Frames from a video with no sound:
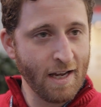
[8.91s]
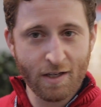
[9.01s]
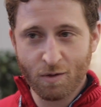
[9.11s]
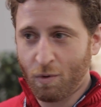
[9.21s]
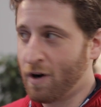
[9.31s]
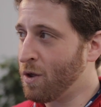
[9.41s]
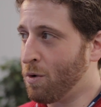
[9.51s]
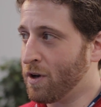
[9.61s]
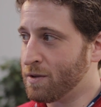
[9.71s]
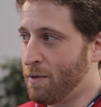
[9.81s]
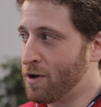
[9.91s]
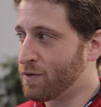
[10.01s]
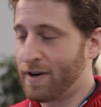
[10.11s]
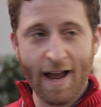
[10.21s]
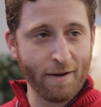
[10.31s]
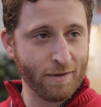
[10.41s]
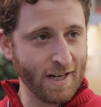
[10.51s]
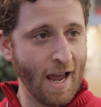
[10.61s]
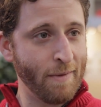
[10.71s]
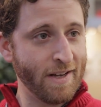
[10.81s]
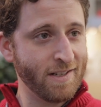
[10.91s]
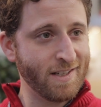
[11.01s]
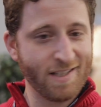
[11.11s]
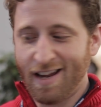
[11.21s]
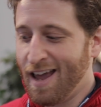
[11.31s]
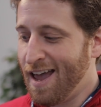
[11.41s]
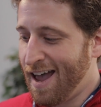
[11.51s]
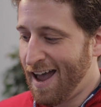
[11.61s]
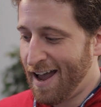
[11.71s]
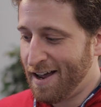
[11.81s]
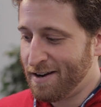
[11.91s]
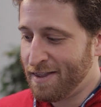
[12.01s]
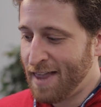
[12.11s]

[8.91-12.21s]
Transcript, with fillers: He's one of the world's most renowned chemists. And